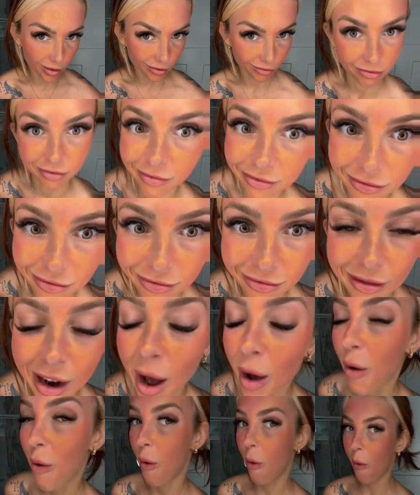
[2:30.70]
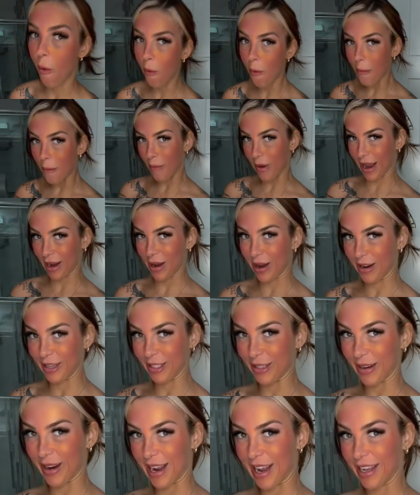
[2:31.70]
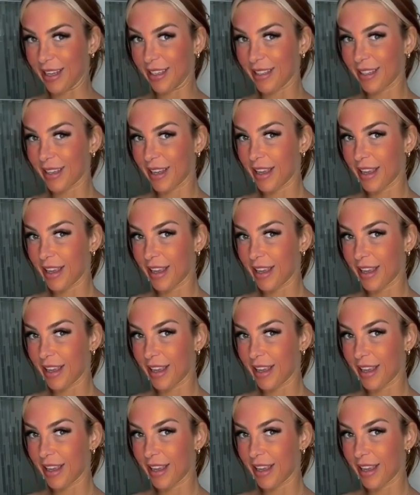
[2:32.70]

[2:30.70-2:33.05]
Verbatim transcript: oh my god, you guys.